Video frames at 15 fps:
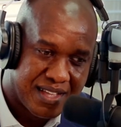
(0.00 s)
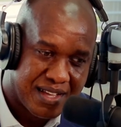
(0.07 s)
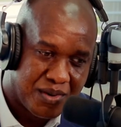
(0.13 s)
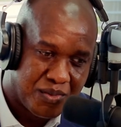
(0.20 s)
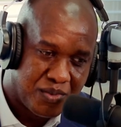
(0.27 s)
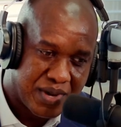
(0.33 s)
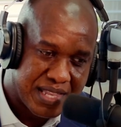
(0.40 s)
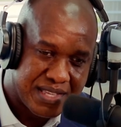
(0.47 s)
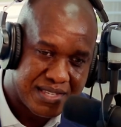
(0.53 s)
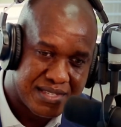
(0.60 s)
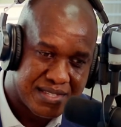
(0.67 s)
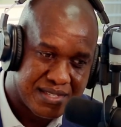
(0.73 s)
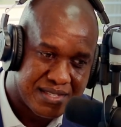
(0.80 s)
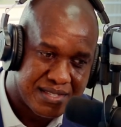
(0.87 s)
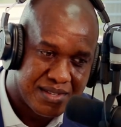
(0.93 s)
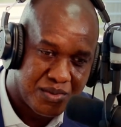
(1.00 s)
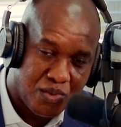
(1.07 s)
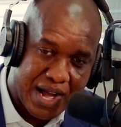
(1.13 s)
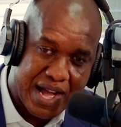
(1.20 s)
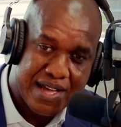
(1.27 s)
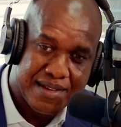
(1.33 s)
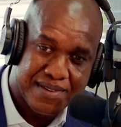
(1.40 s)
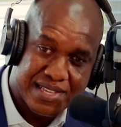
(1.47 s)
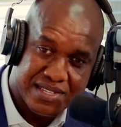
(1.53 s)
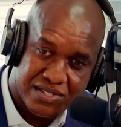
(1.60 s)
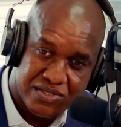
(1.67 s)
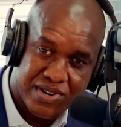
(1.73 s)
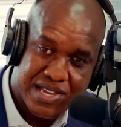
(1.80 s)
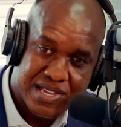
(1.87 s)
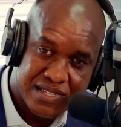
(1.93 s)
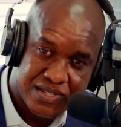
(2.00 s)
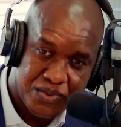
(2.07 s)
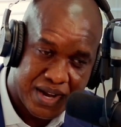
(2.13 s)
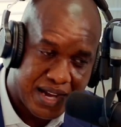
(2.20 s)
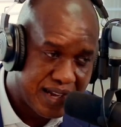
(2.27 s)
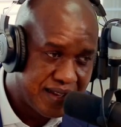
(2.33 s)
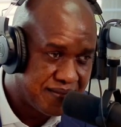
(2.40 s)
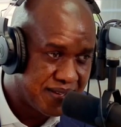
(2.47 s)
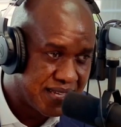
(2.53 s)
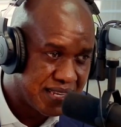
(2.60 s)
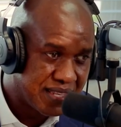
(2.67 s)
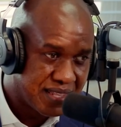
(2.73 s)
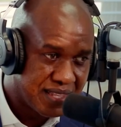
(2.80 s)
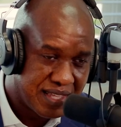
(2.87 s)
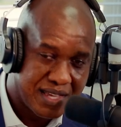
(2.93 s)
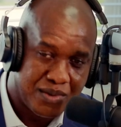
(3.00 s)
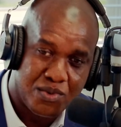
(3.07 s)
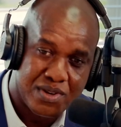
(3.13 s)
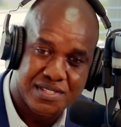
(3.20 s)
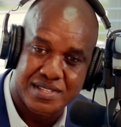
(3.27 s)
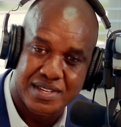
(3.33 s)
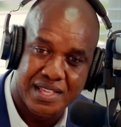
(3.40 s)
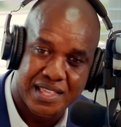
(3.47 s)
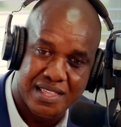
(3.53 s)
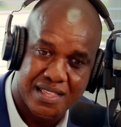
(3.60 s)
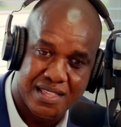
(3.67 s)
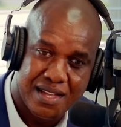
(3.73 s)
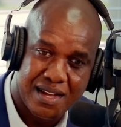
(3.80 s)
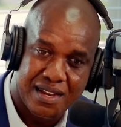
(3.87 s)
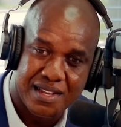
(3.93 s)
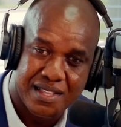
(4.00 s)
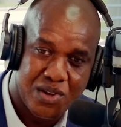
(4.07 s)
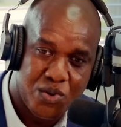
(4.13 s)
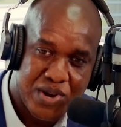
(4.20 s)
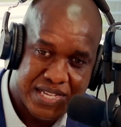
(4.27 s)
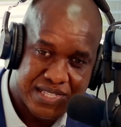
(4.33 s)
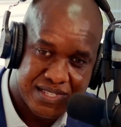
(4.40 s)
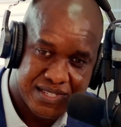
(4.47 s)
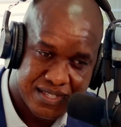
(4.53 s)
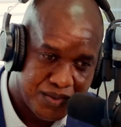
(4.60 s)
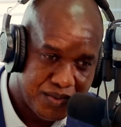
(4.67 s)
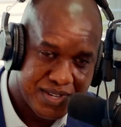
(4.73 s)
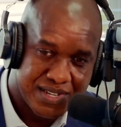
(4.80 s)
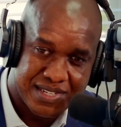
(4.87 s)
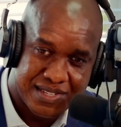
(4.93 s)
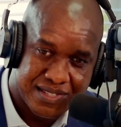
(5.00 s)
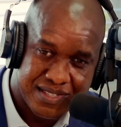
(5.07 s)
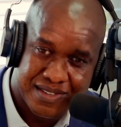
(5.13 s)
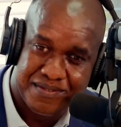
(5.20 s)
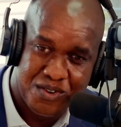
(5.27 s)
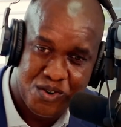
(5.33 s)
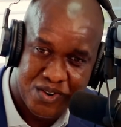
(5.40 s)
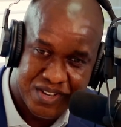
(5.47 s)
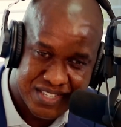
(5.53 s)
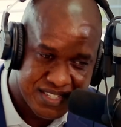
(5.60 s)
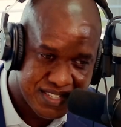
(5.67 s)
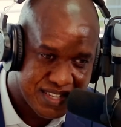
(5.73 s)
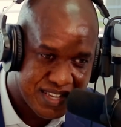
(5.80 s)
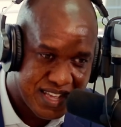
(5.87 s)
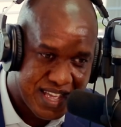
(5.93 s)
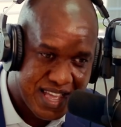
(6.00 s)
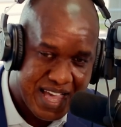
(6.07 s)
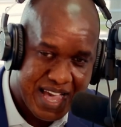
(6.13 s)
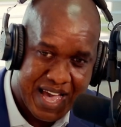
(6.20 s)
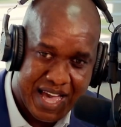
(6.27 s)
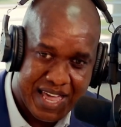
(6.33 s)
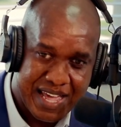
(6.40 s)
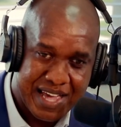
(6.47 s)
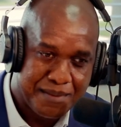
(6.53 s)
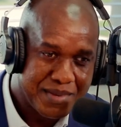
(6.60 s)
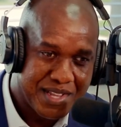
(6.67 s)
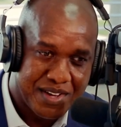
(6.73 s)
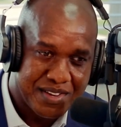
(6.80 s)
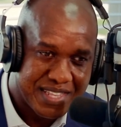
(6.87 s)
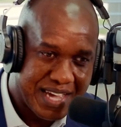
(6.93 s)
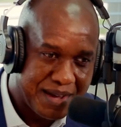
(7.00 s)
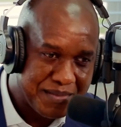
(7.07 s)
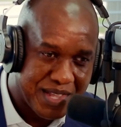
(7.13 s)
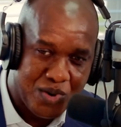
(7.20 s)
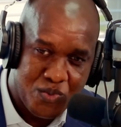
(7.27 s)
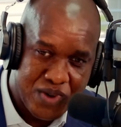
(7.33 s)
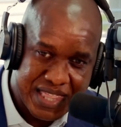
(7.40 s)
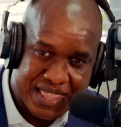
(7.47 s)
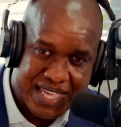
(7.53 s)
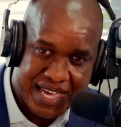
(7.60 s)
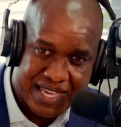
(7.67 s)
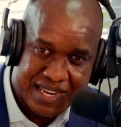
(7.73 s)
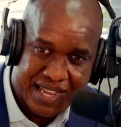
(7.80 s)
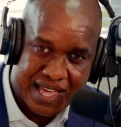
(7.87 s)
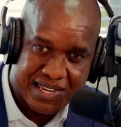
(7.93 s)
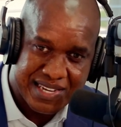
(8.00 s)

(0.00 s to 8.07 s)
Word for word: with his wife and strange wife, and he wants to call it quits. He want to divorce and I'm not I'm not with that.